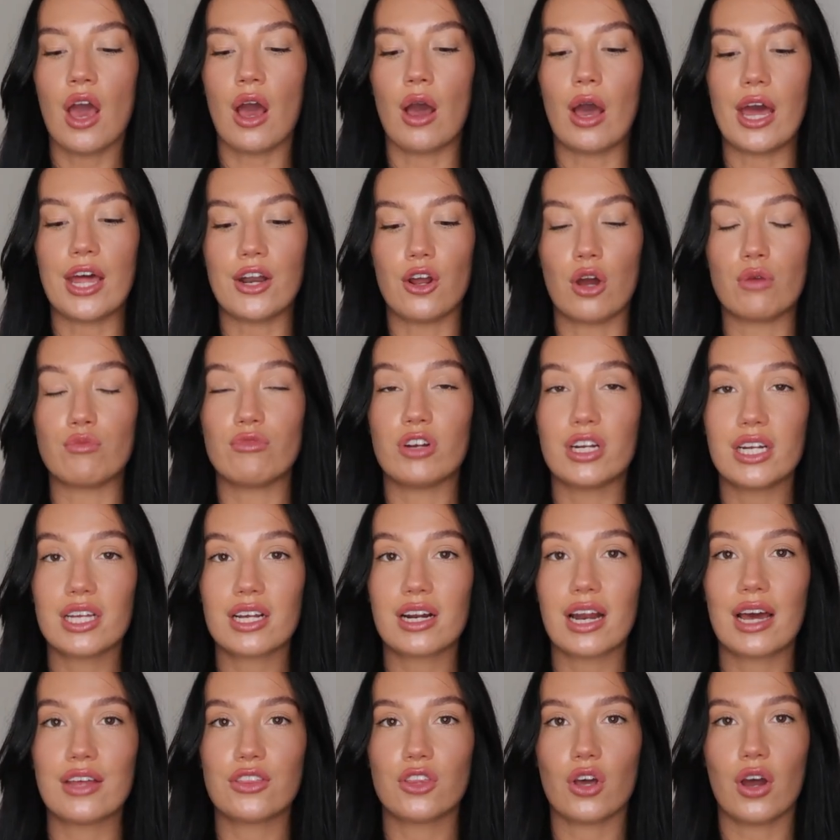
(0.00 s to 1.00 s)
and i'm really
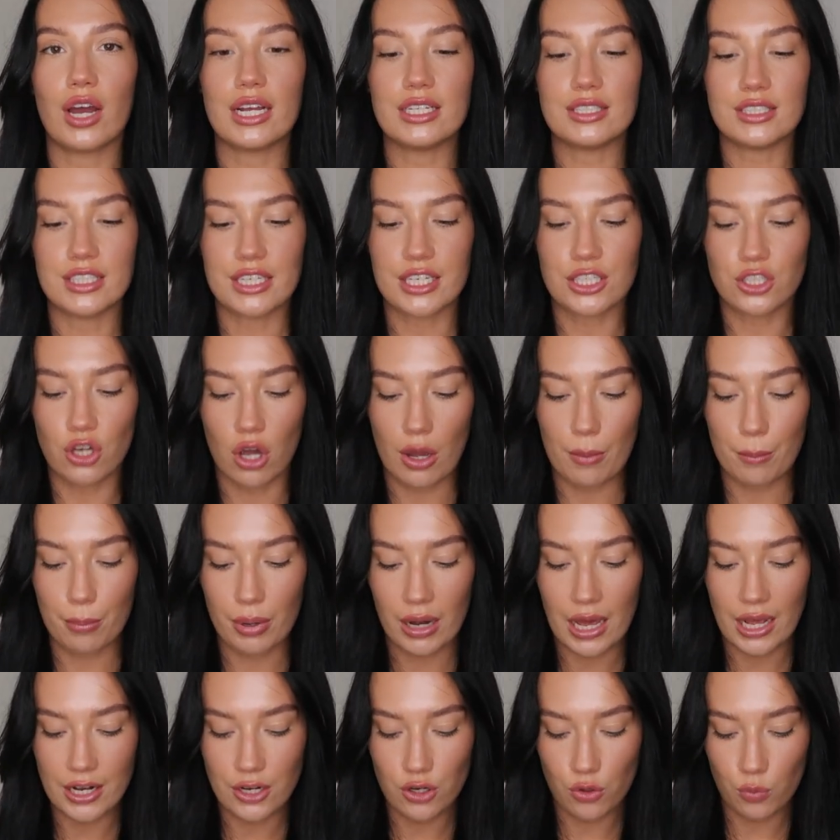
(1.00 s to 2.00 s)
glad that i did i'm
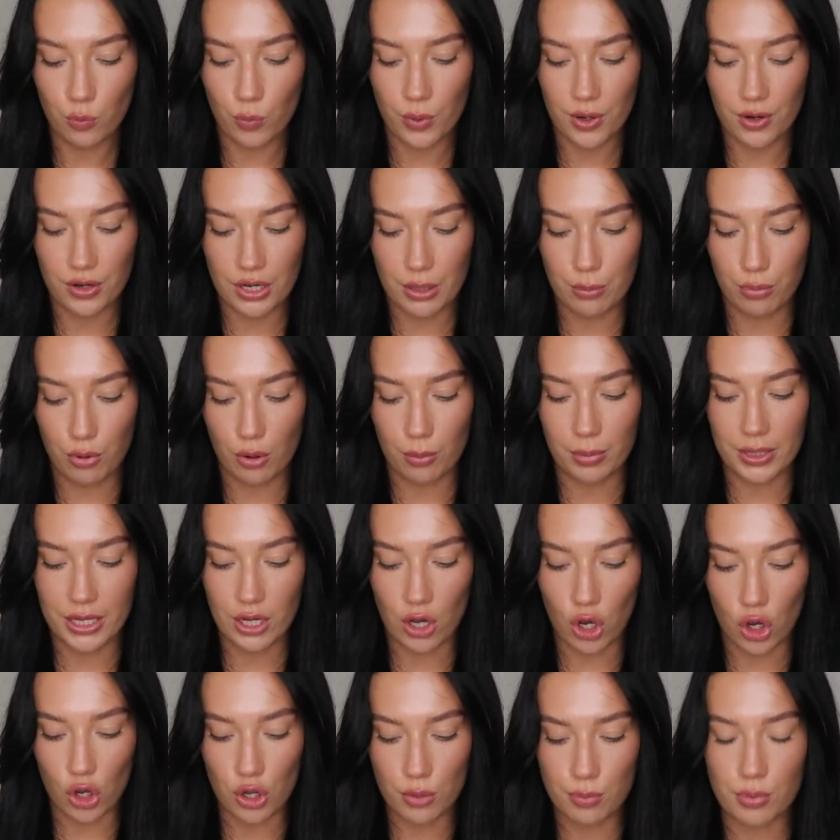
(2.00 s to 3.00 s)
planning on wearing it
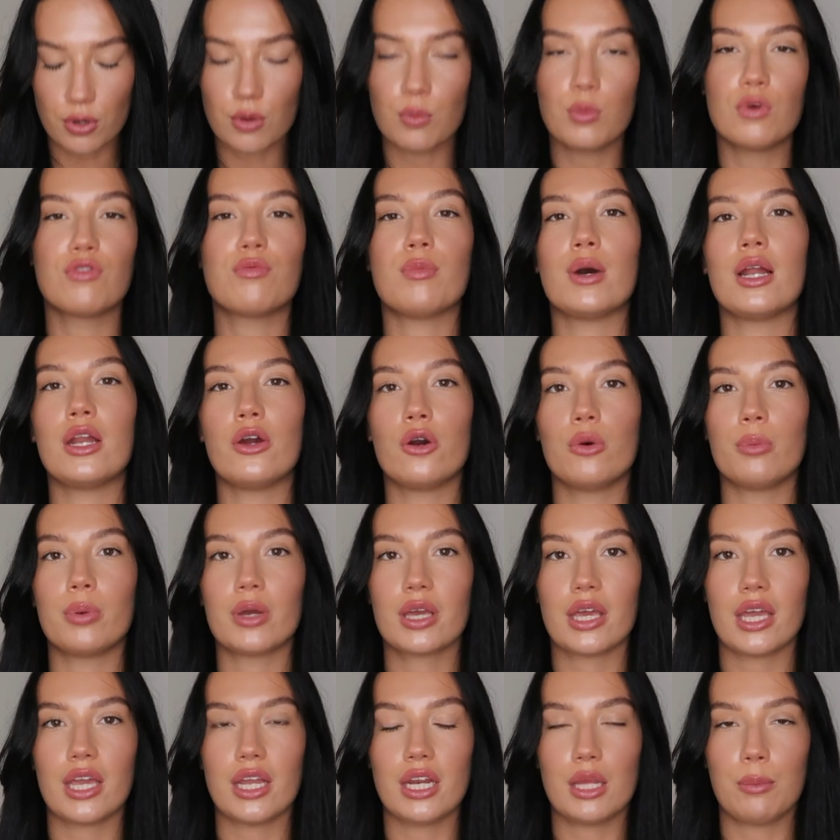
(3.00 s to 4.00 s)
probably open with my little
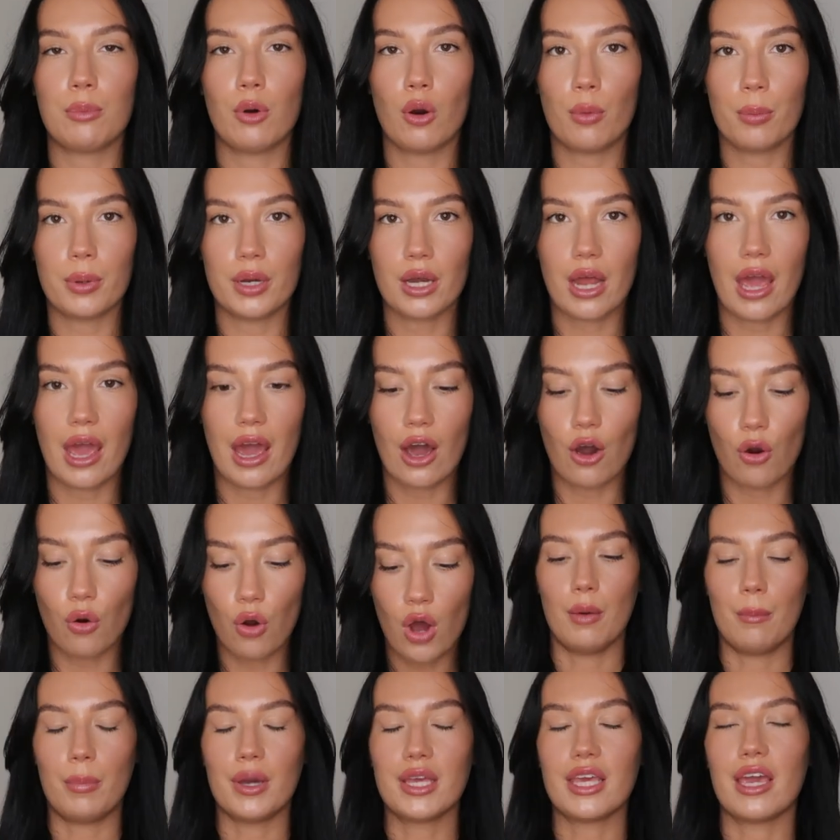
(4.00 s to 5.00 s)
bikini popping
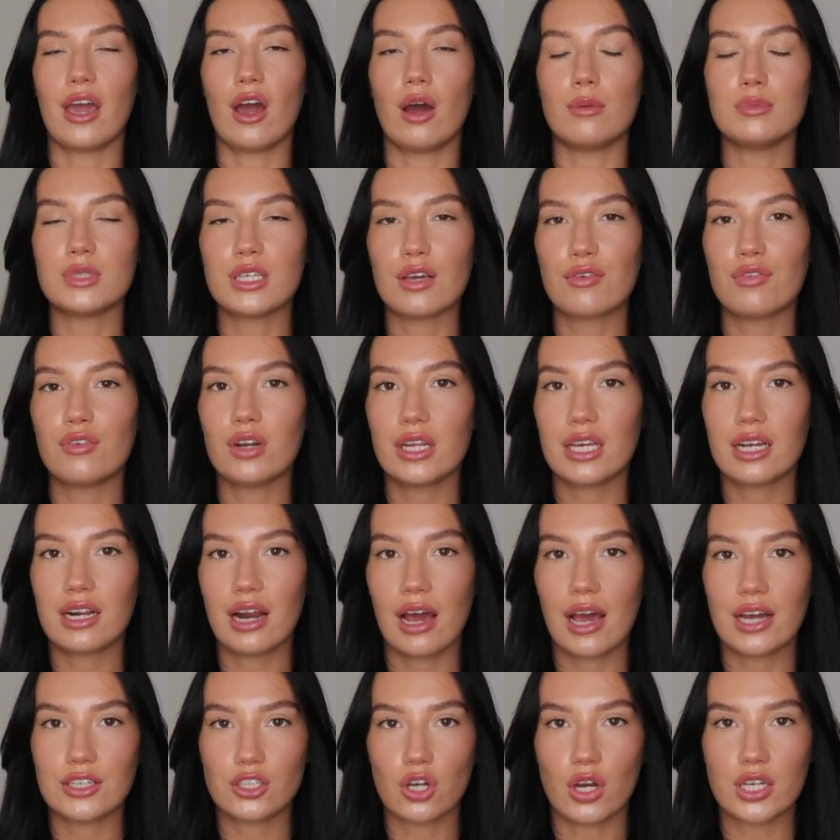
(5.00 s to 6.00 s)
out but yeah i'm definitely
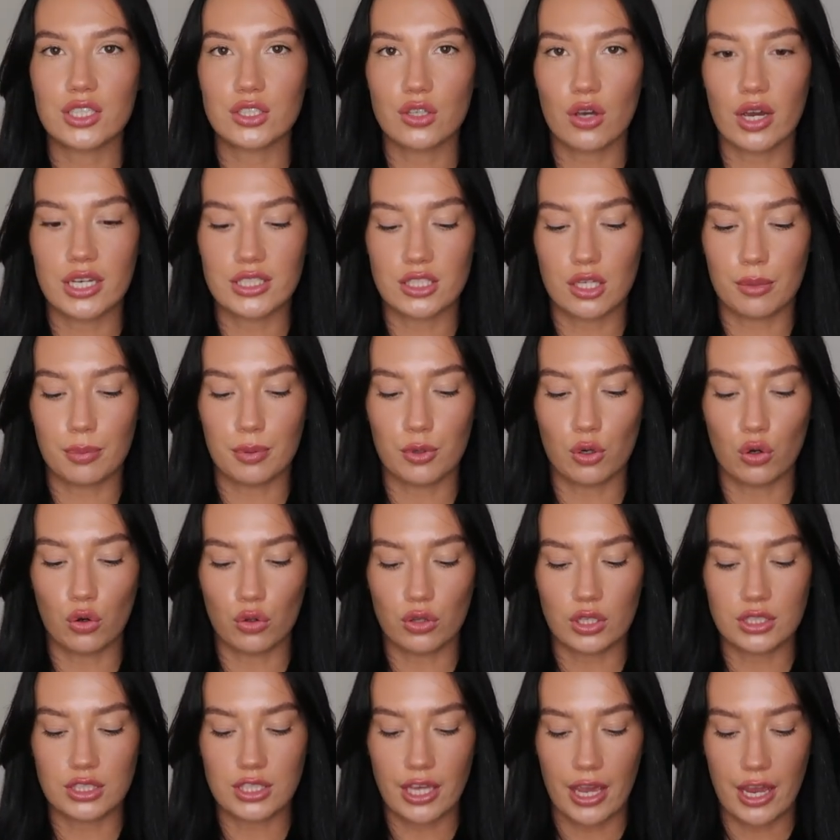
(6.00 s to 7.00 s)
glad i sized up and
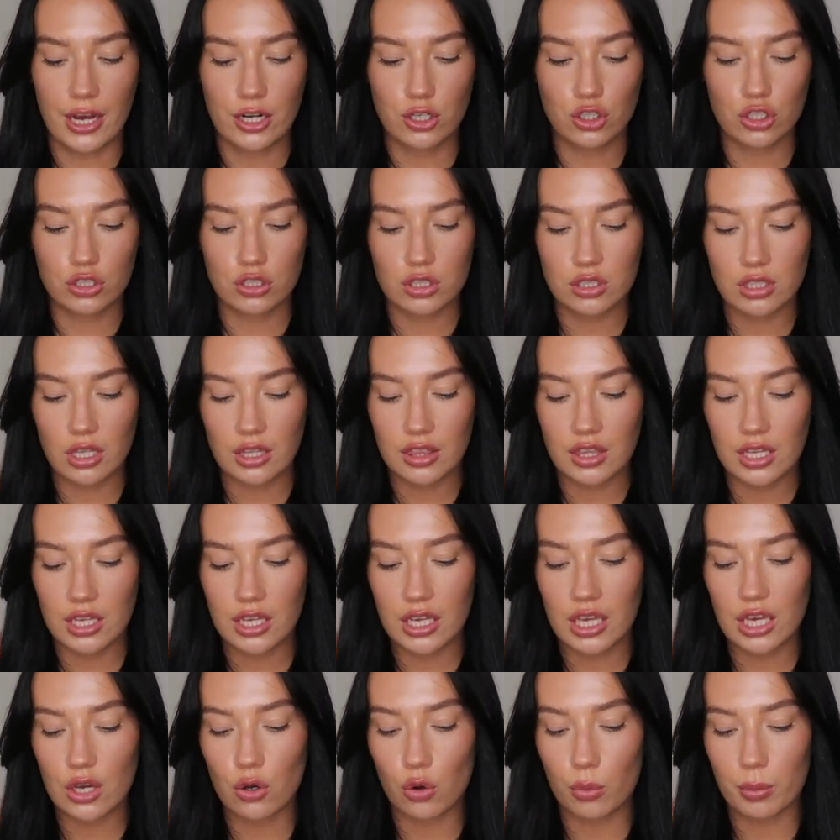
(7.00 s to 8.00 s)
got the 10 just because i
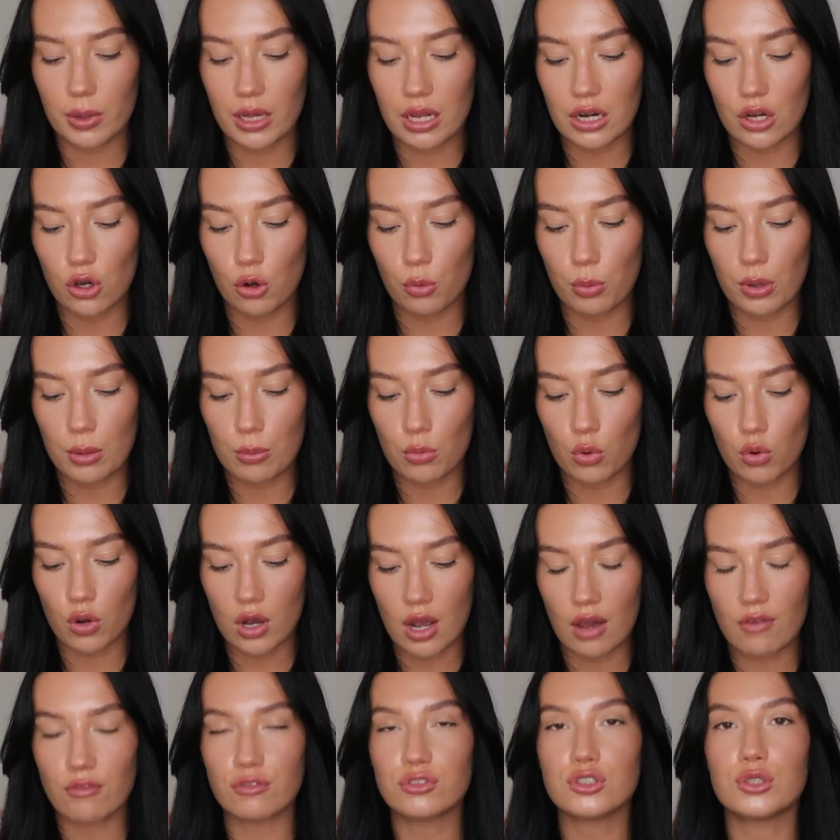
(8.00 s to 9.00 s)
think it'll be a little bit more
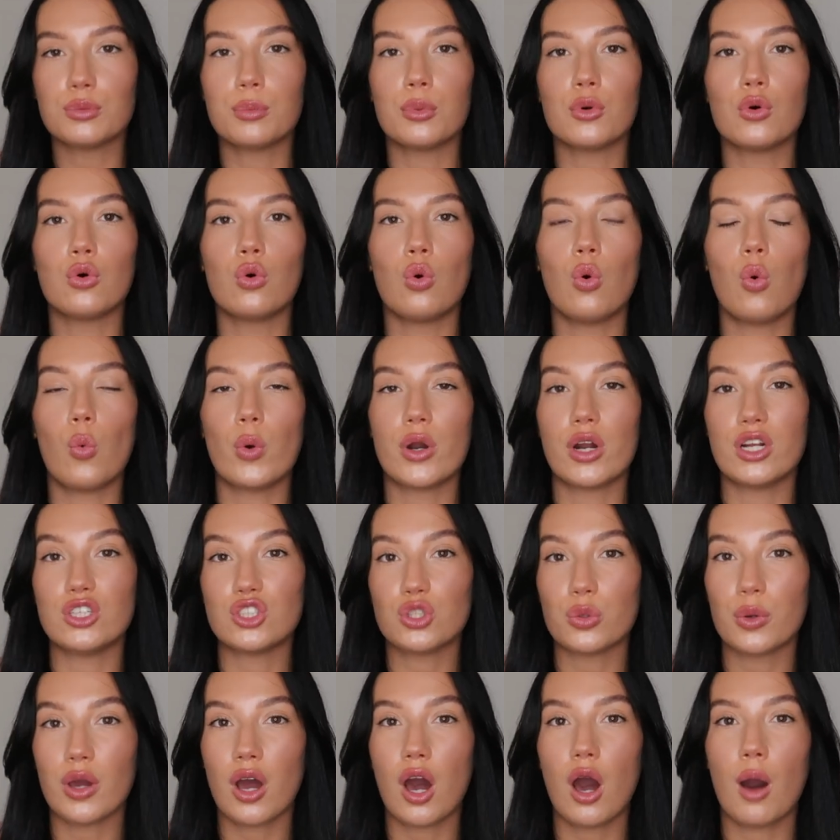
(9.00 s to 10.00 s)
comfortable when i
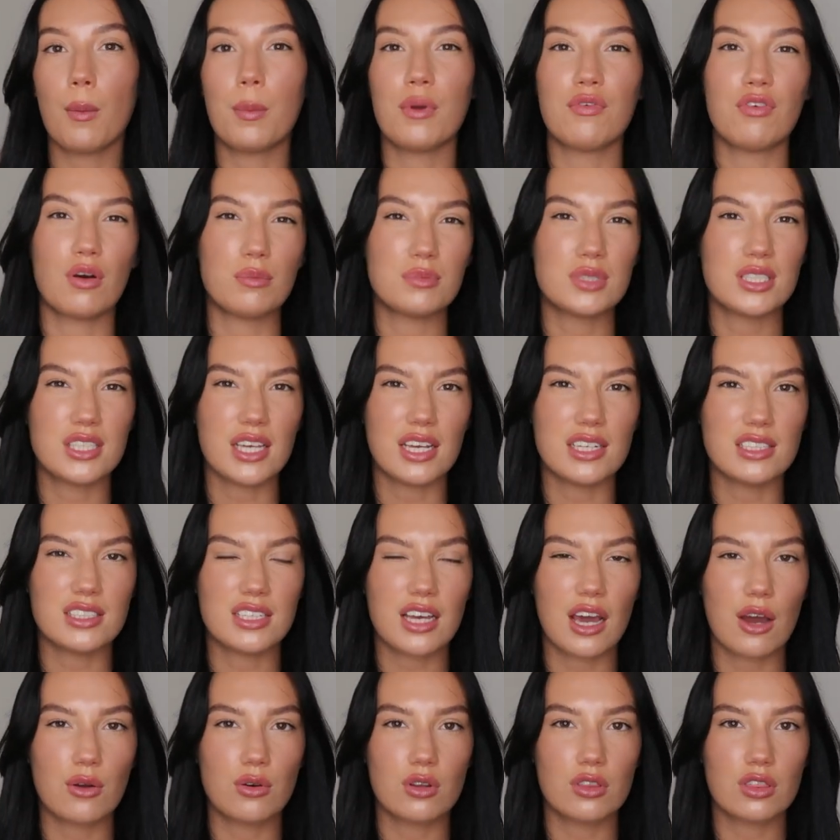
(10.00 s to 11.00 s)
do it up if i'm sitting
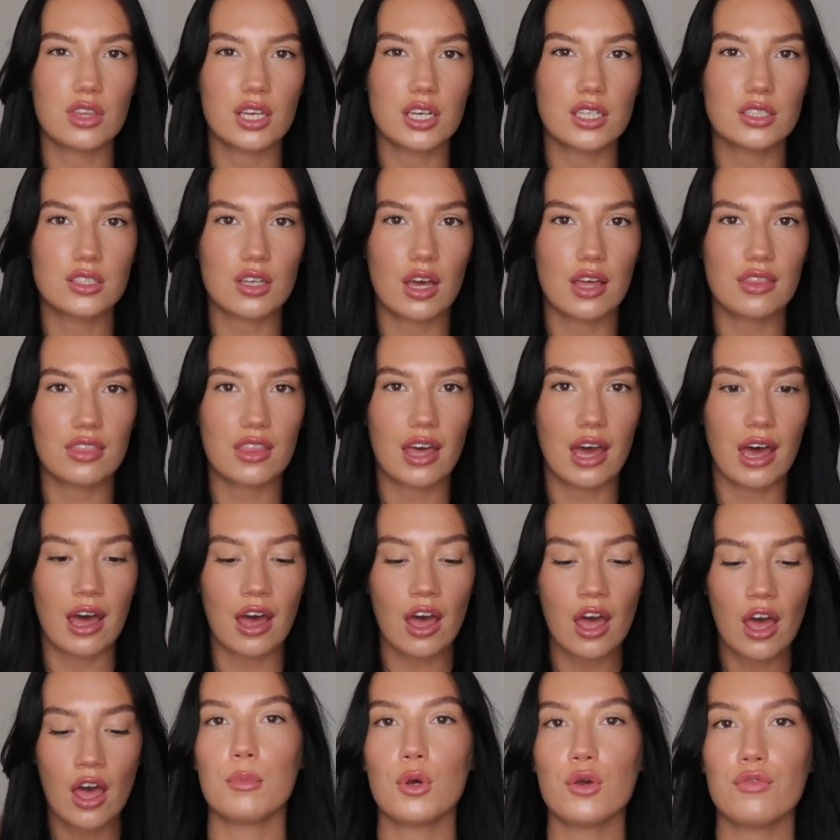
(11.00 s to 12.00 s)
down and things like
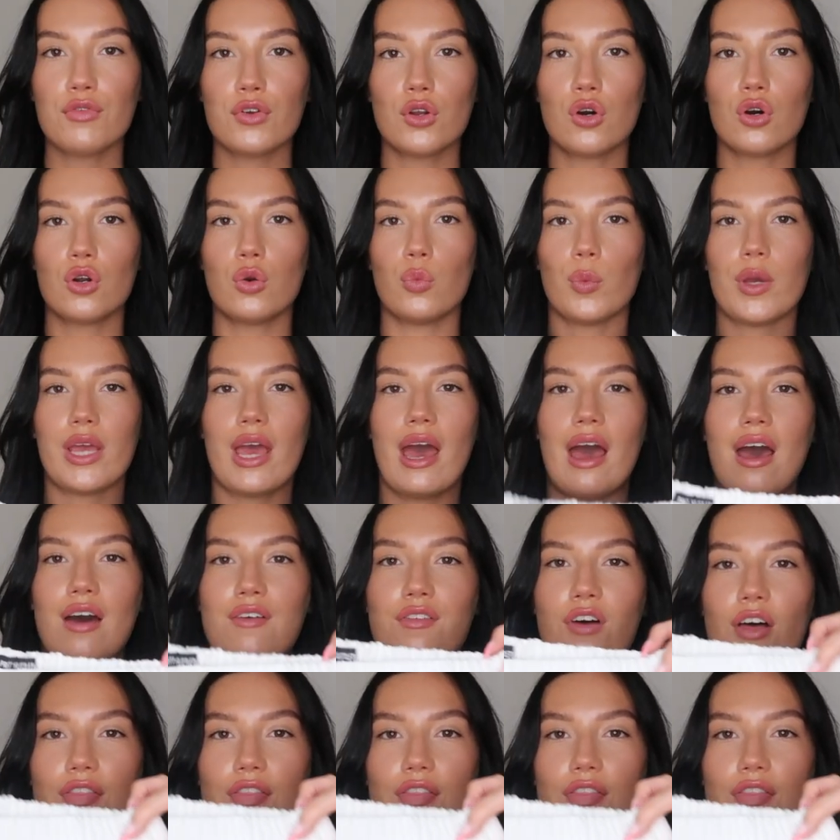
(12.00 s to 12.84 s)
that moving on we have